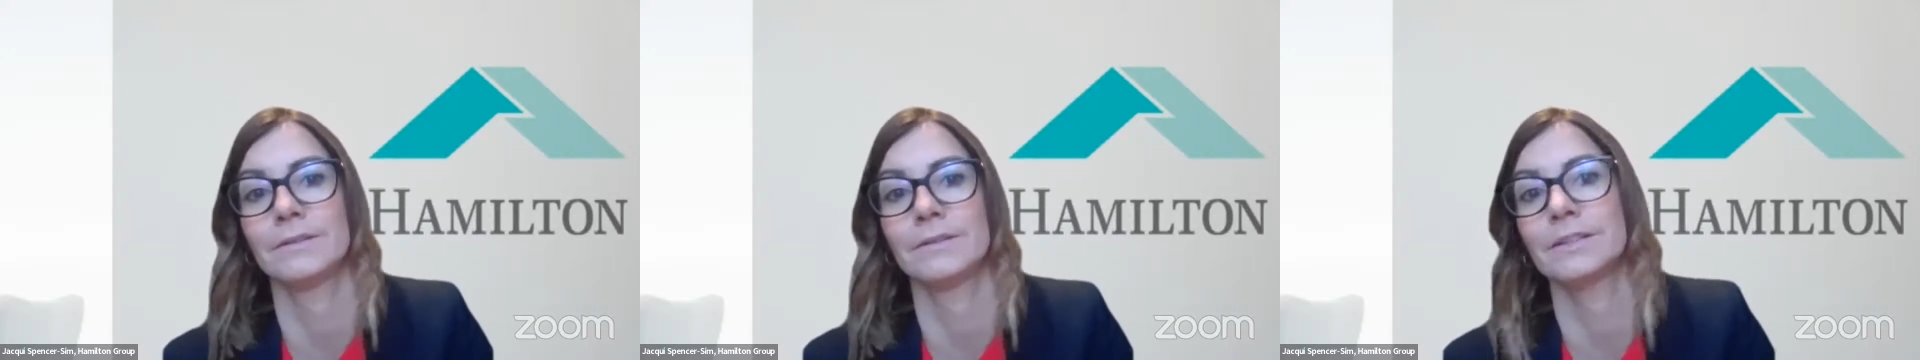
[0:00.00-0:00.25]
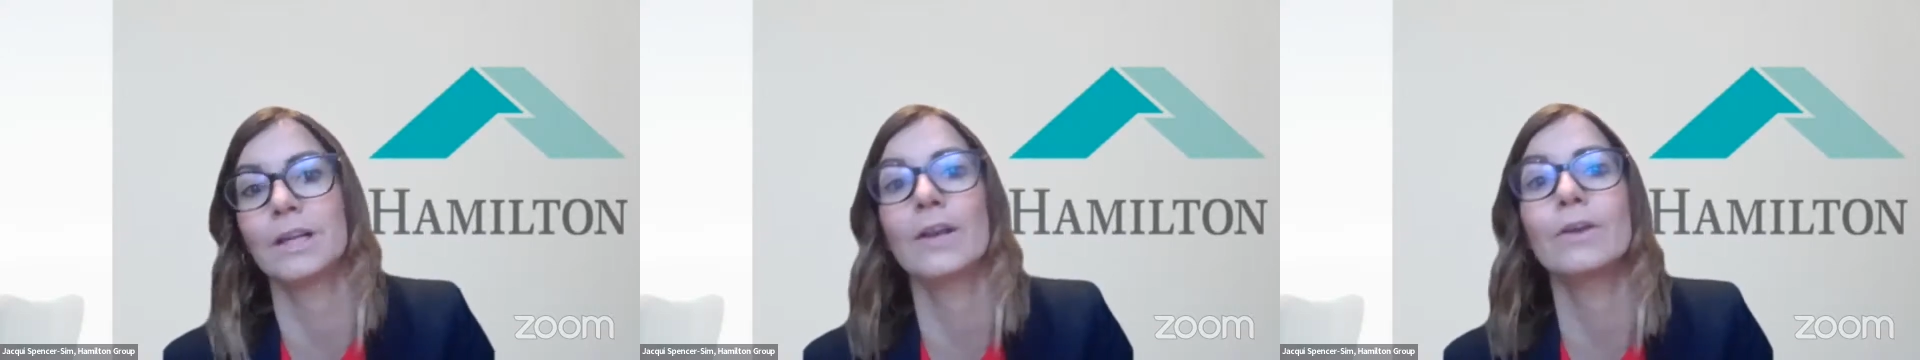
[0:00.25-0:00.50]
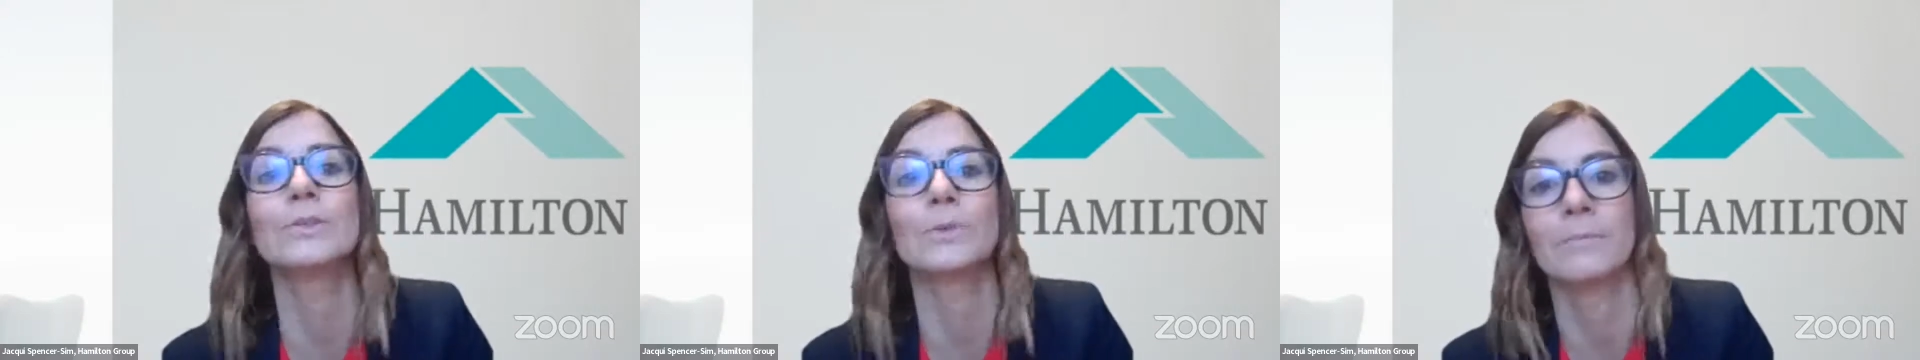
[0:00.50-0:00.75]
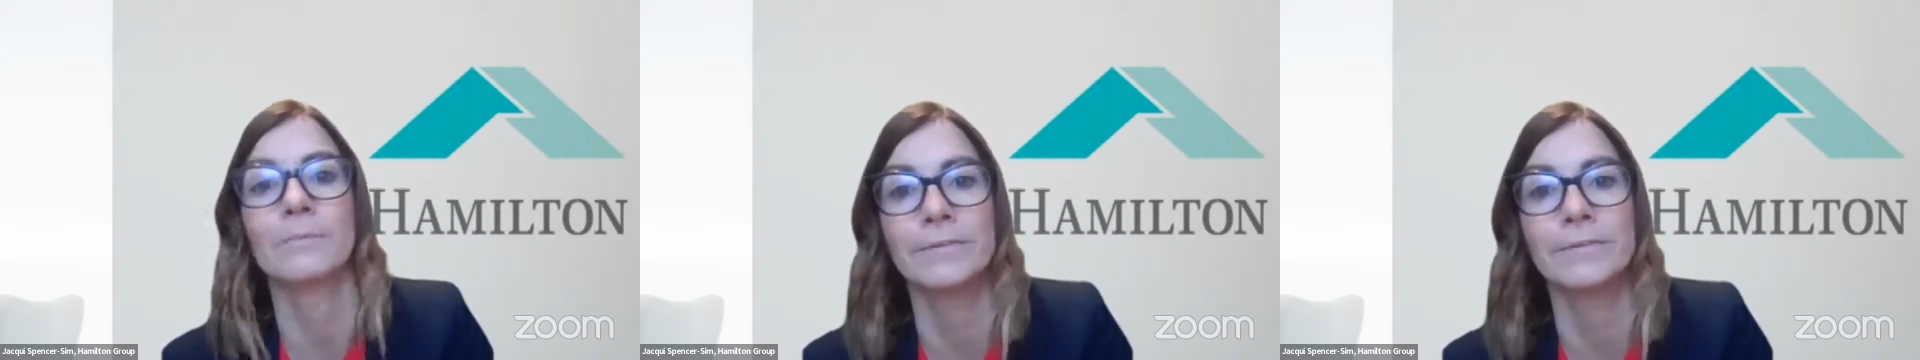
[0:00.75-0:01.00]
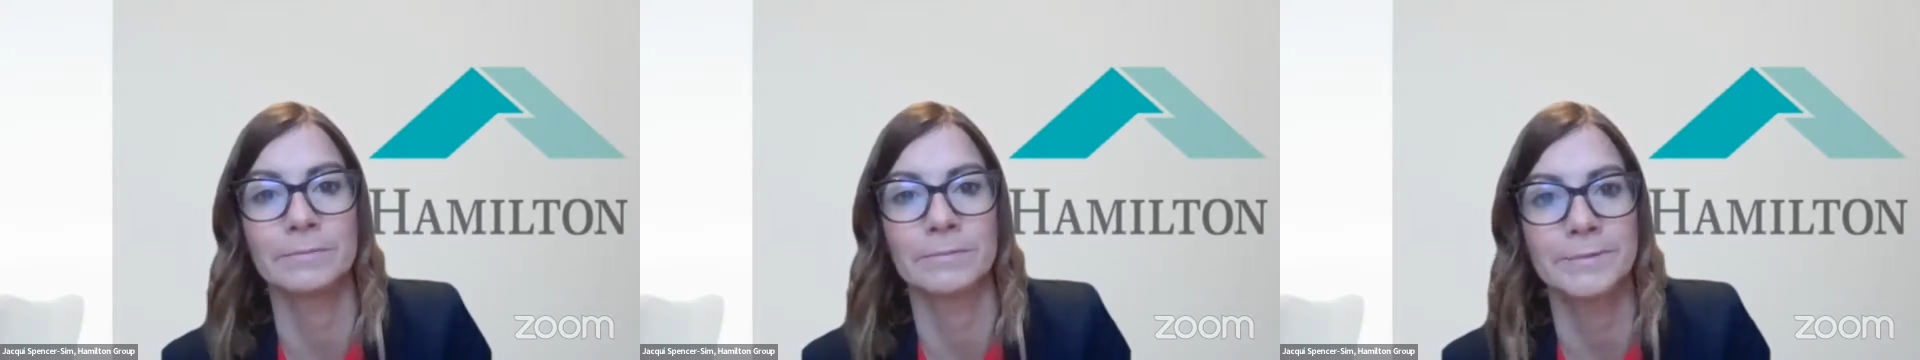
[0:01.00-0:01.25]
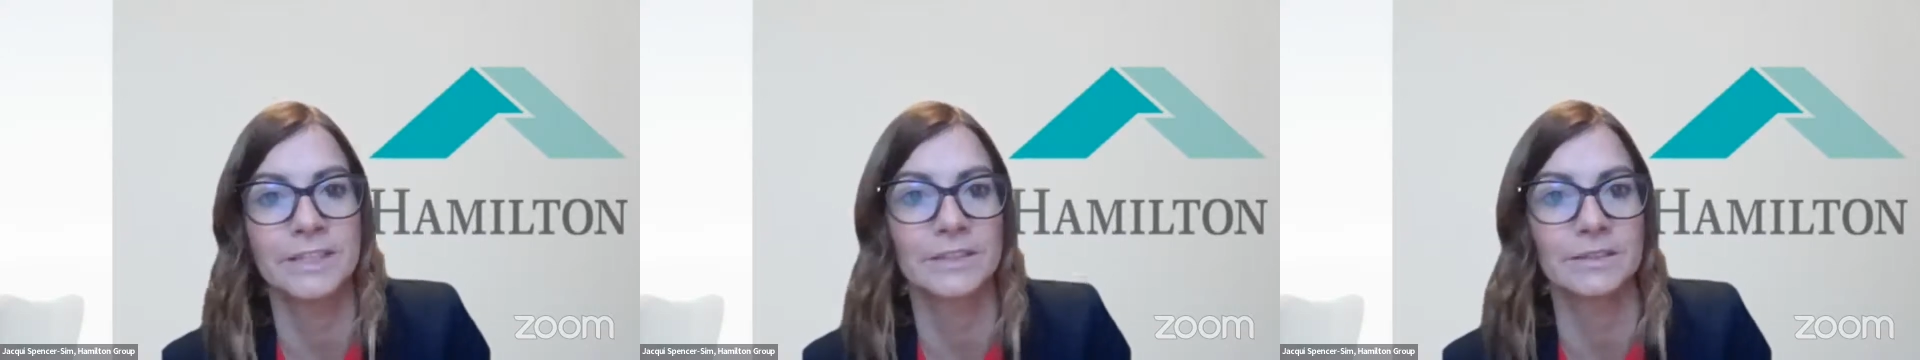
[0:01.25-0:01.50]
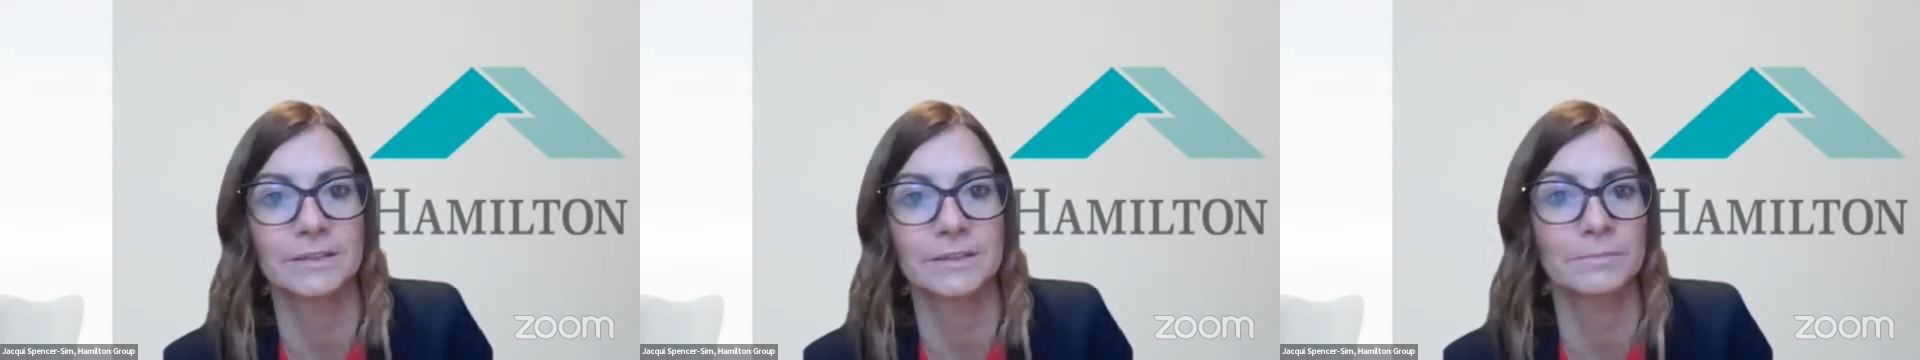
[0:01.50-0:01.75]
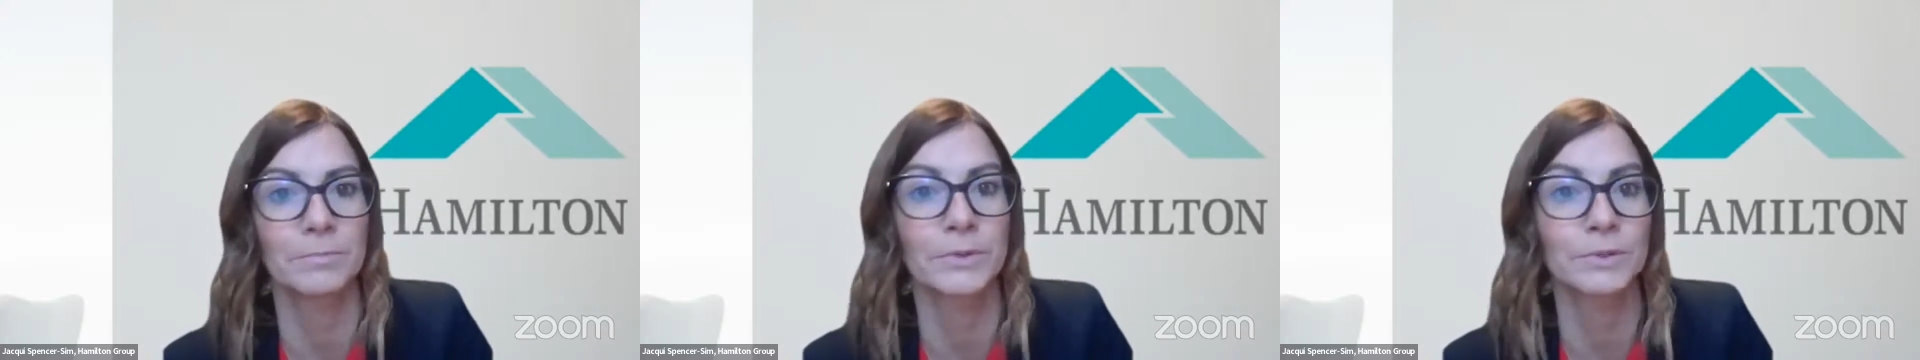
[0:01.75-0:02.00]
as close to a perfect permission
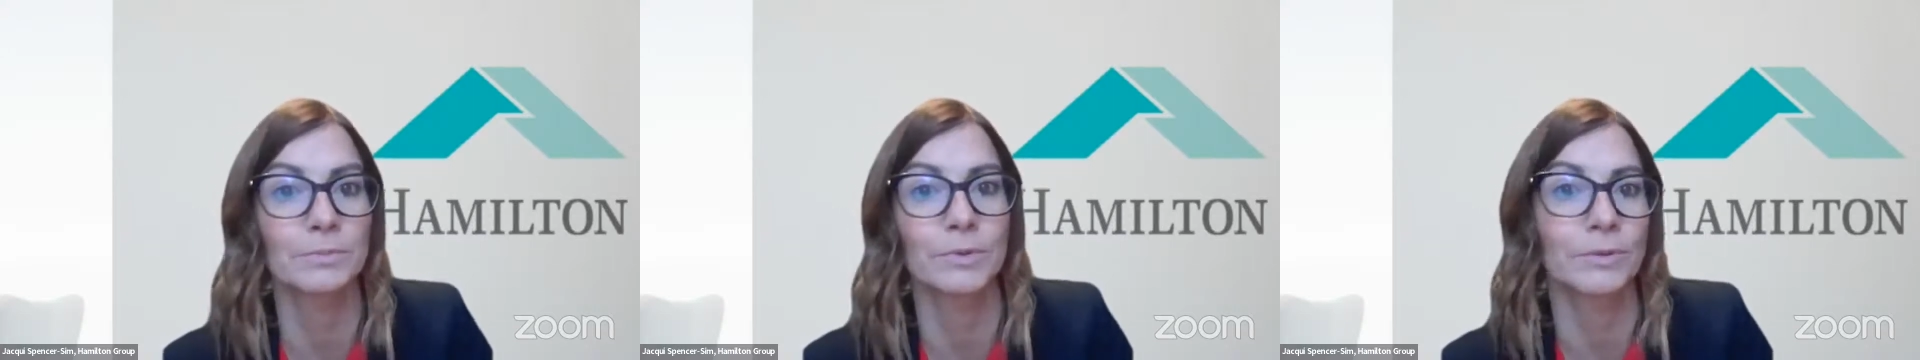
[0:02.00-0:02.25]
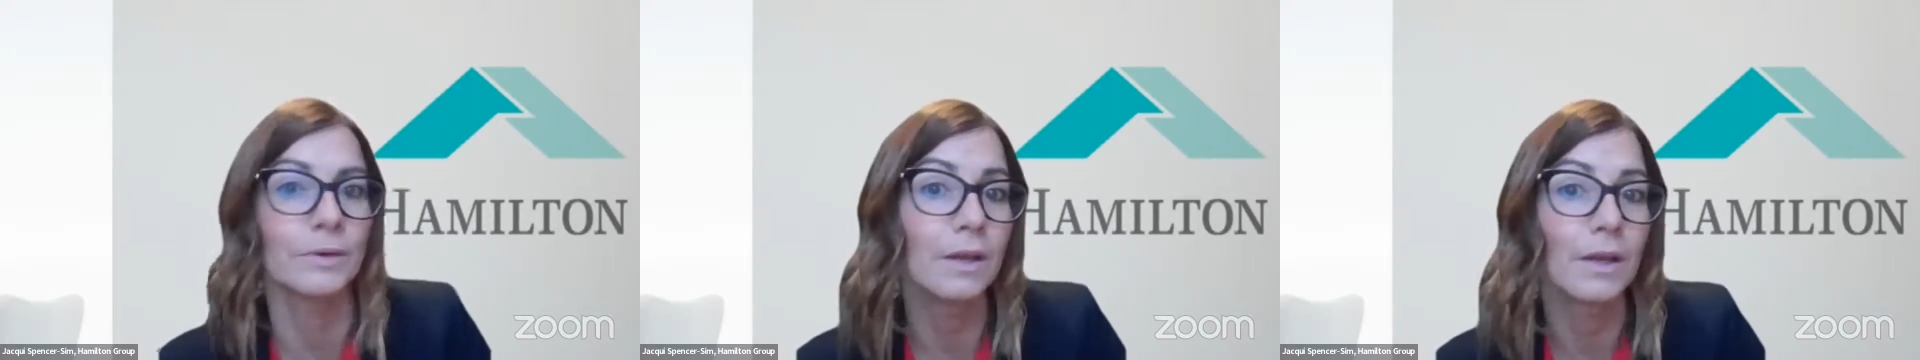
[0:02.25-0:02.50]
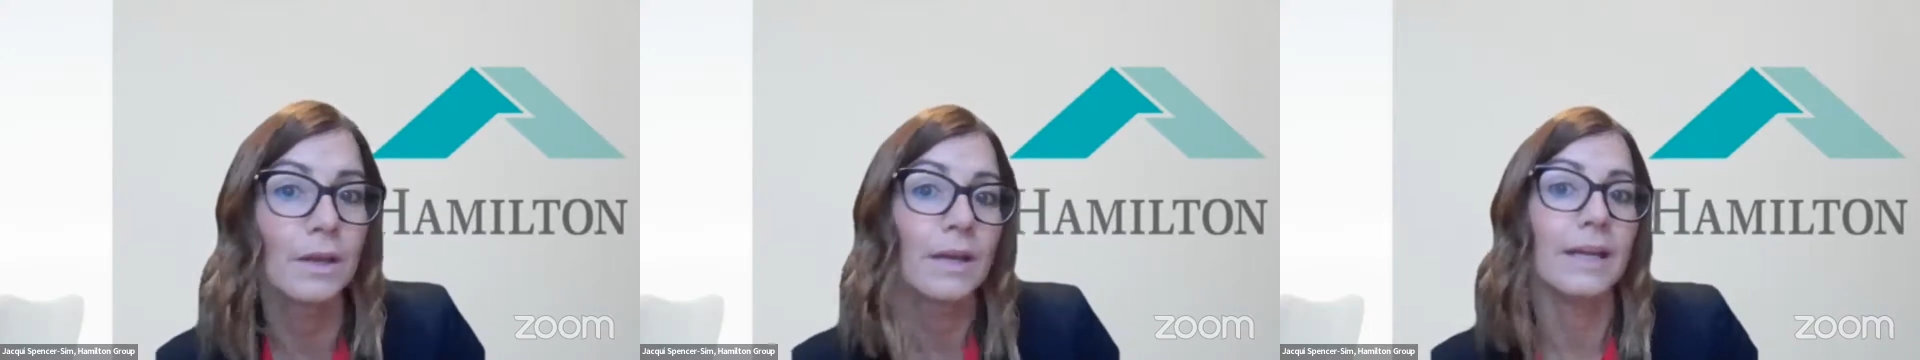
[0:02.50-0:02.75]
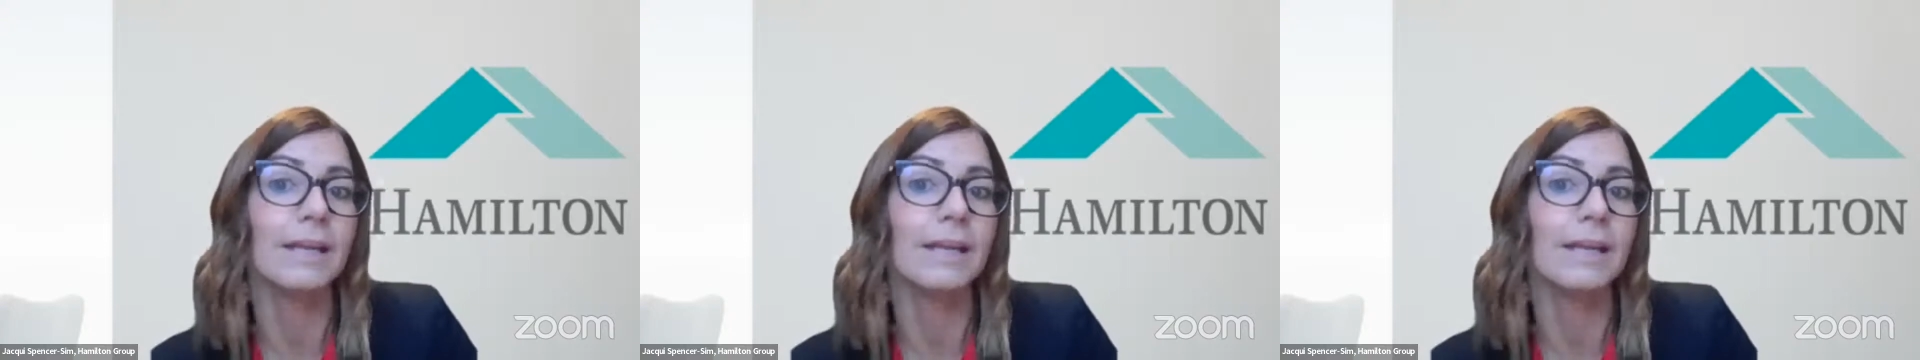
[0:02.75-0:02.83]
as possible